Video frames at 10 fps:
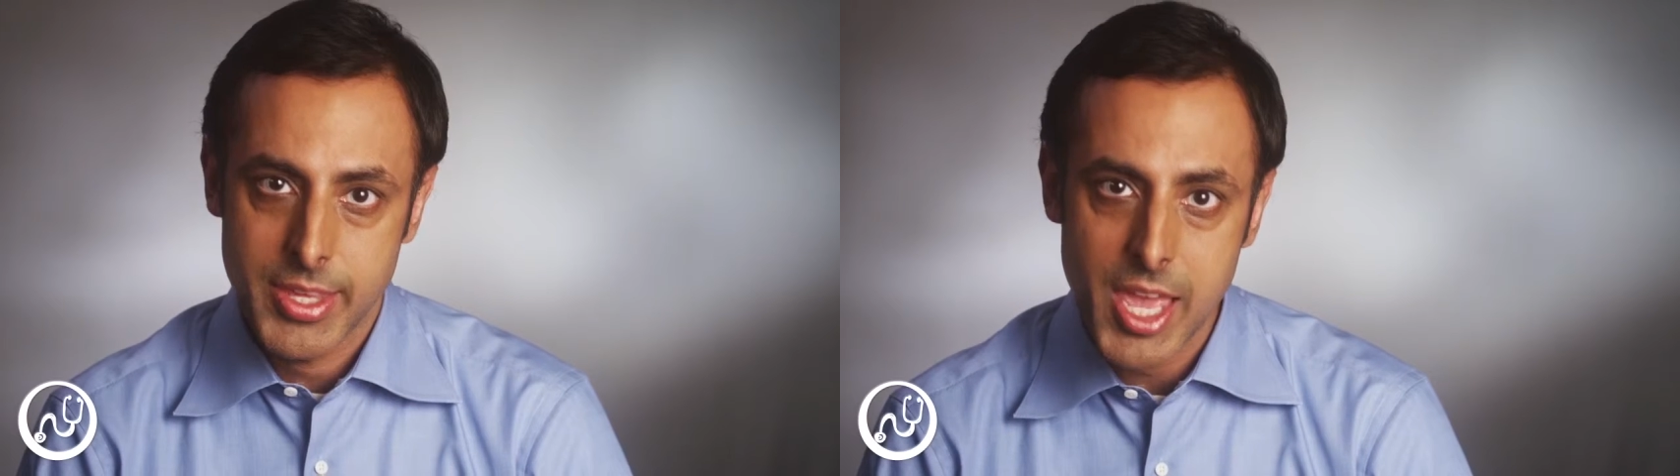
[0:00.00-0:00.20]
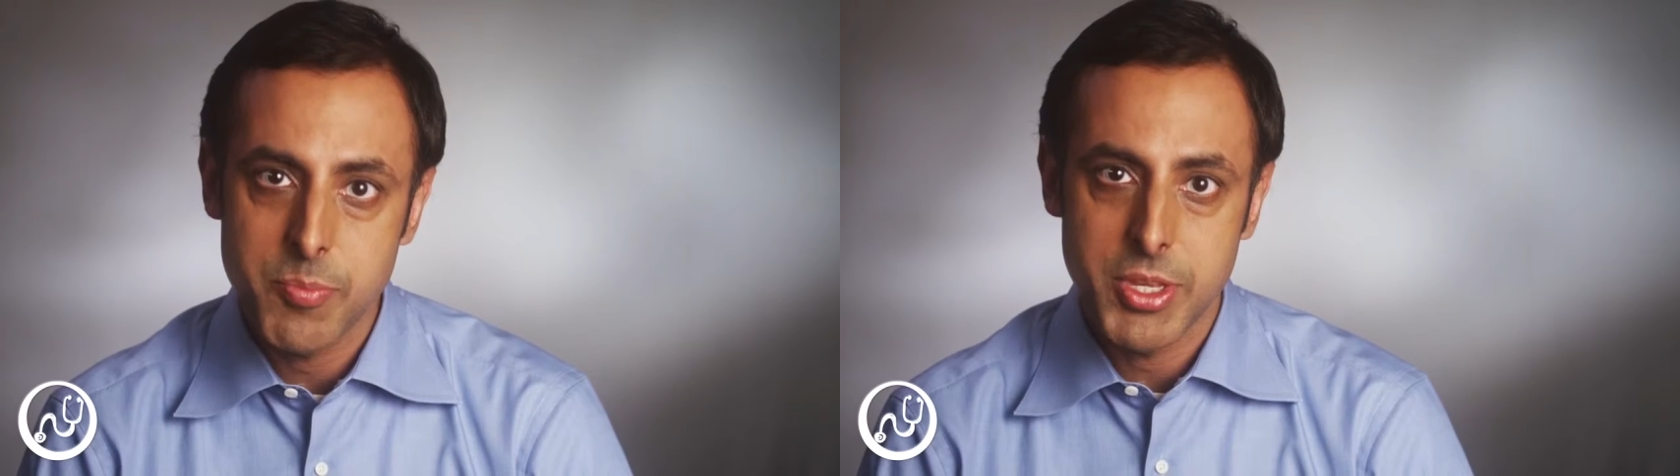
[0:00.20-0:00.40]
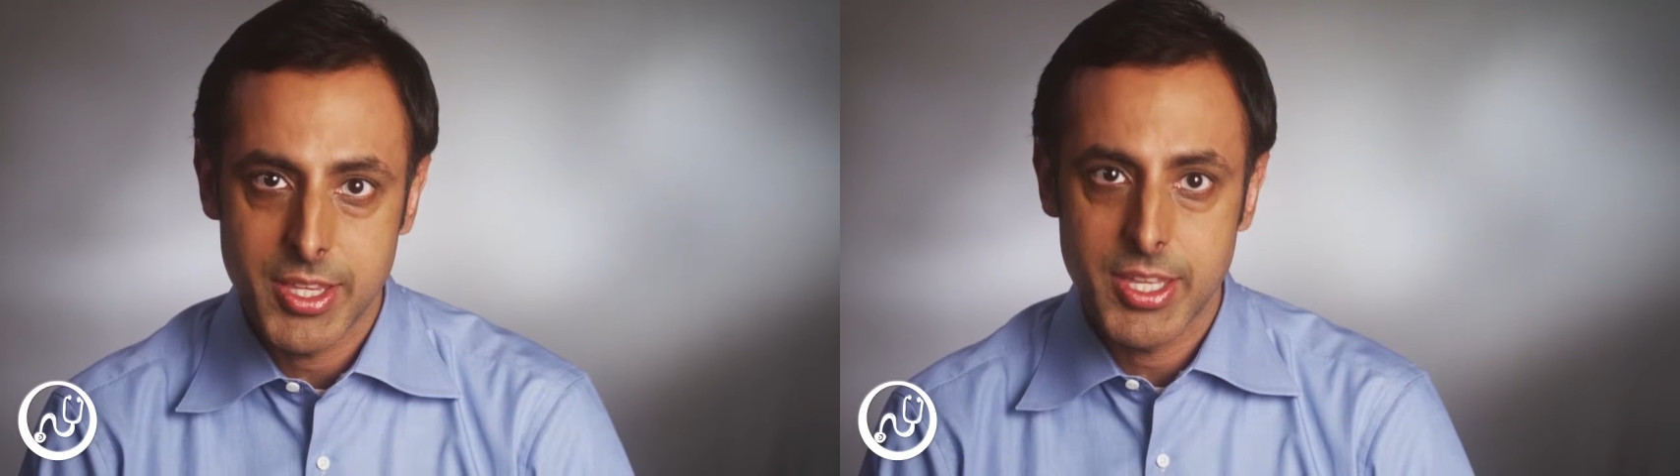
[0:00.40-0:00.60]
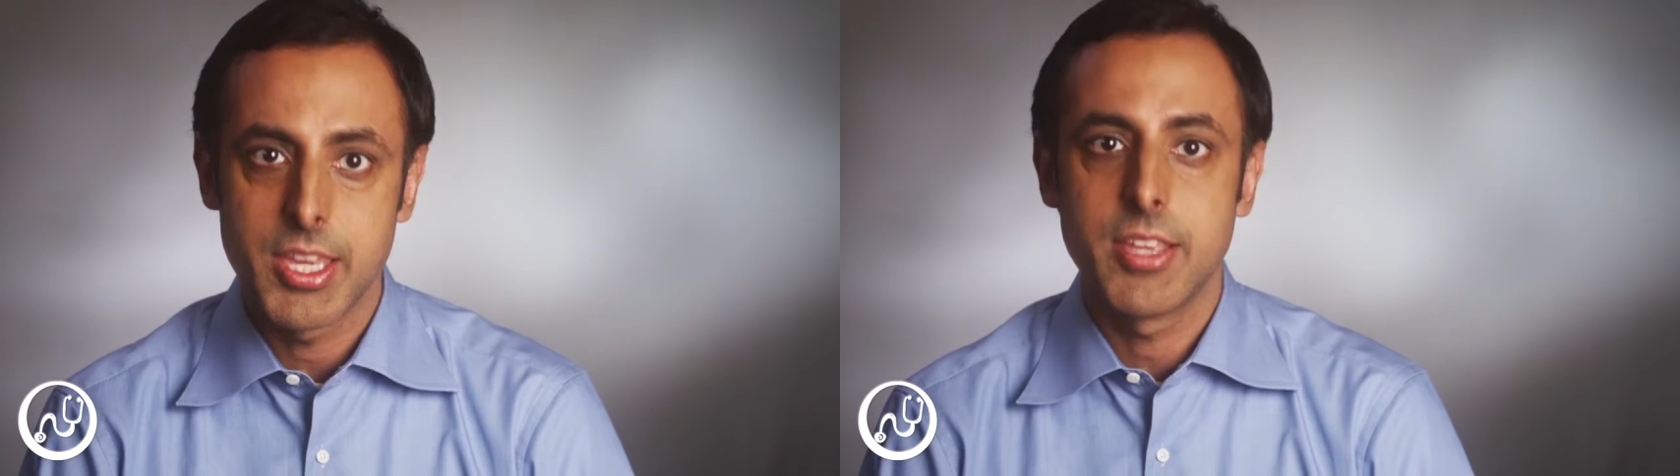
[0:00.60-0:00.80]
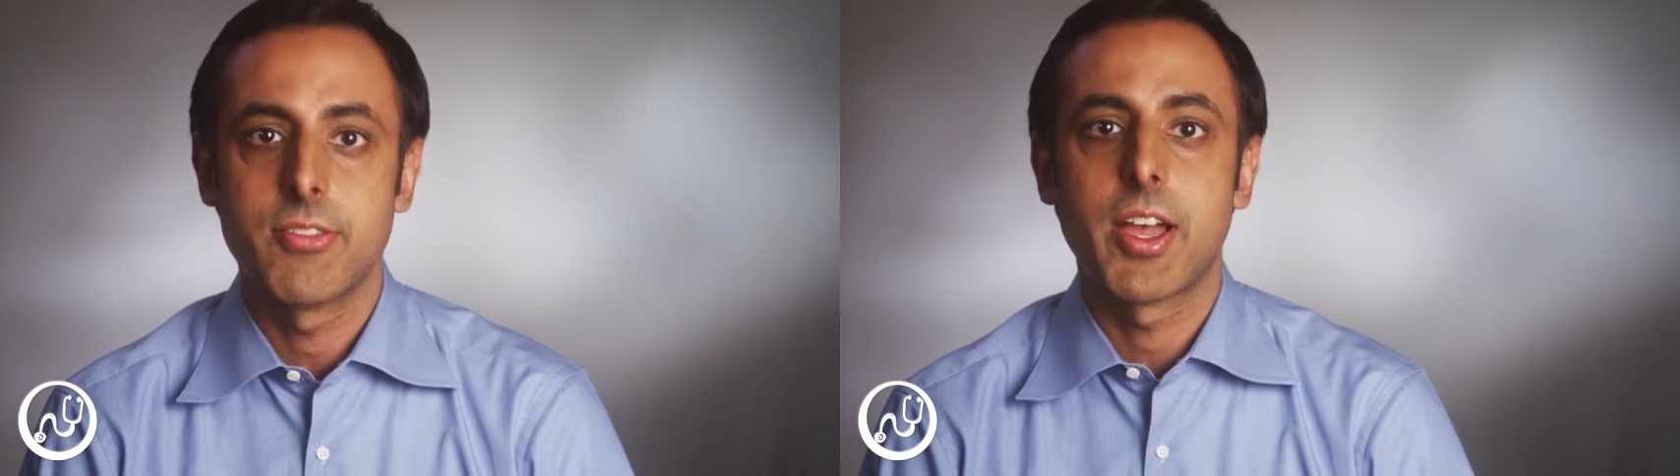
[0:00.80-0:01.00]
can be the
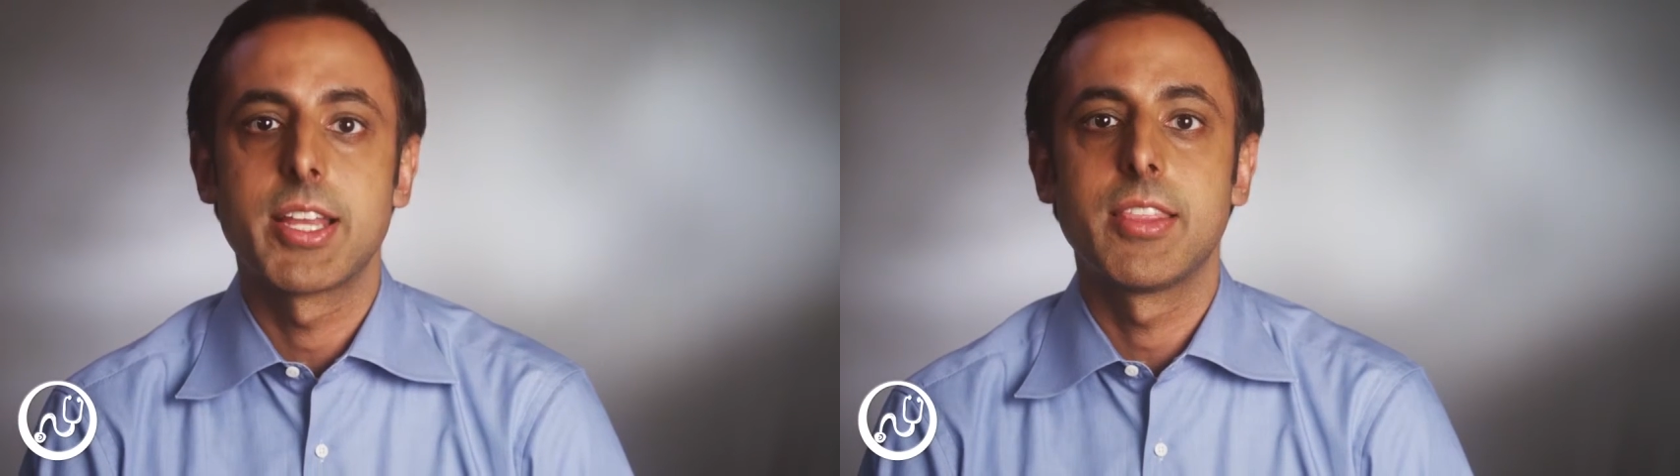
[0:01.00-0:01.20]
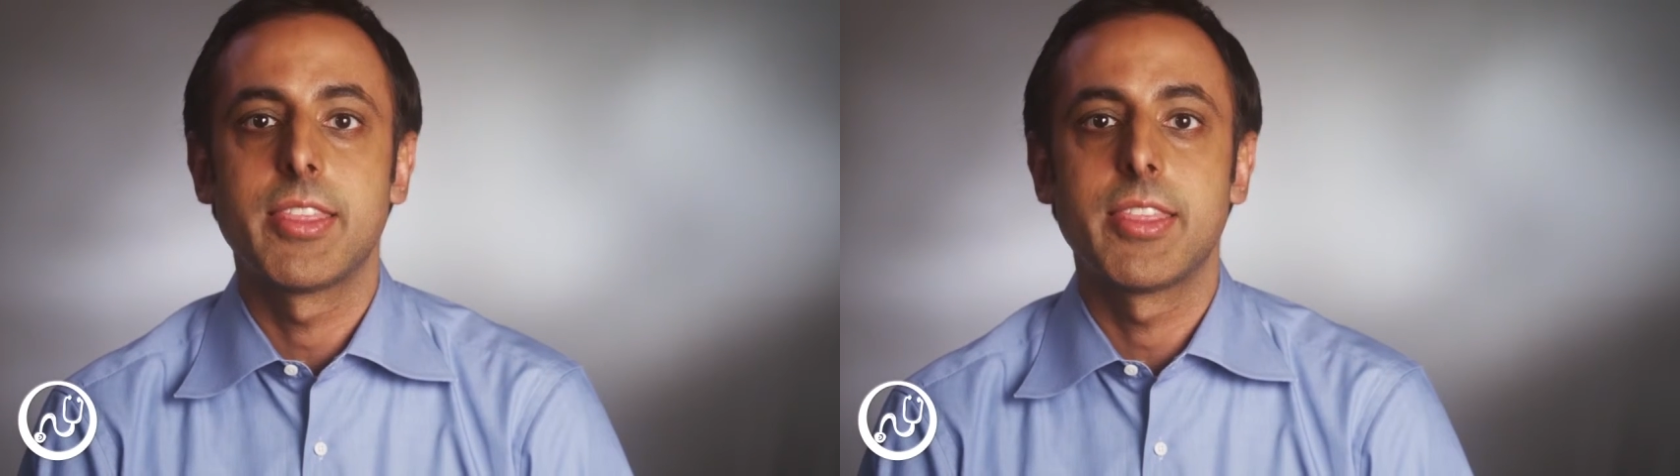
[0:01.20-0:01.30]
key in finding